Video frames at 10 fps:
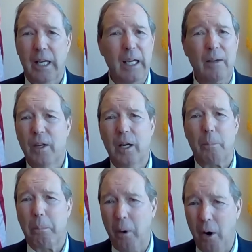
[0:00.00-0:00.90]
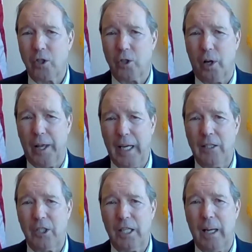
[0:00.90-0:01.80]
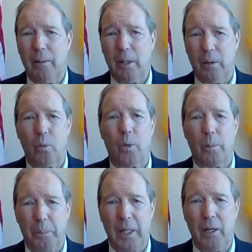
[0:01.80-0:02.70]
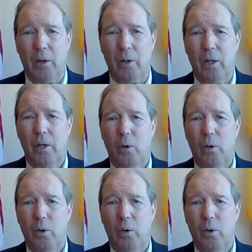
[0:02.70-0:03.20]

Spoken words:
Even a partial ACA repeal